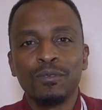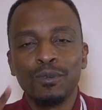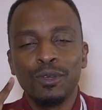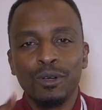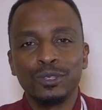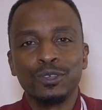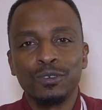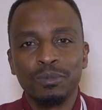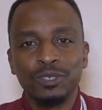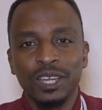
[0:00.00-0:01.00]
will also
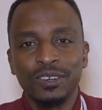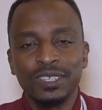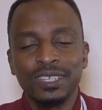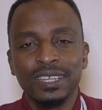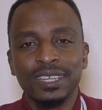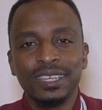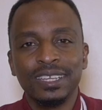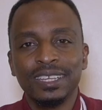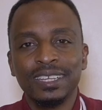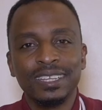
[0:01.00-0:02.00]
reap generously.
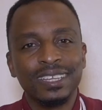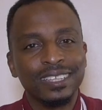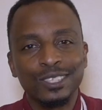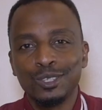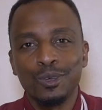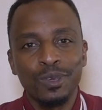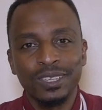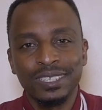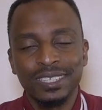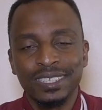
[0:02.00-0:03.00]
It's sowing
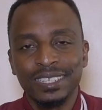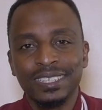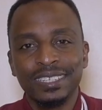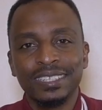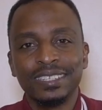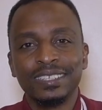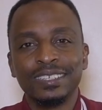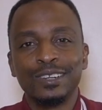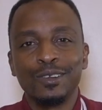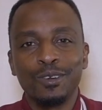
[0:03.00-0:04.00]
season.
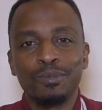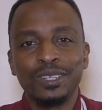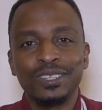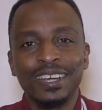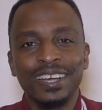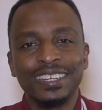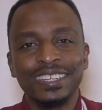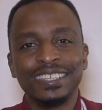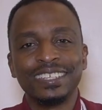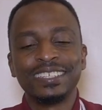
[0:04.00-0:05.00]
Glory be to God.
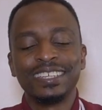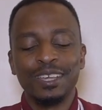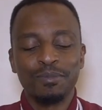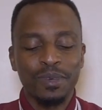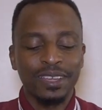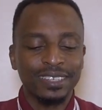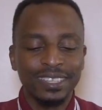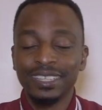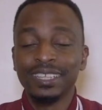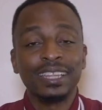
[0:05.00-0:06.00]
Amen.
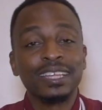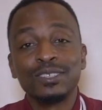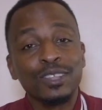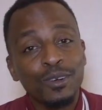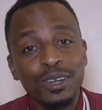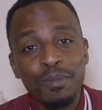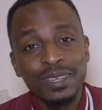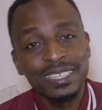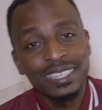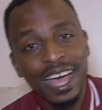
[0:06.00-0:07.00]
That's the only
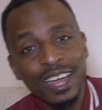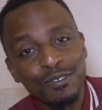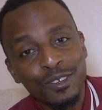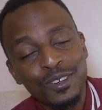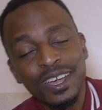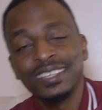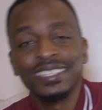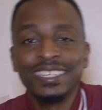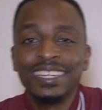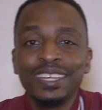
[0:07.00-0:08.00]
message I had for you guys
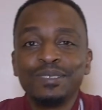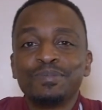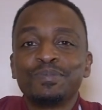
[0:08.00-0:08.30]
today.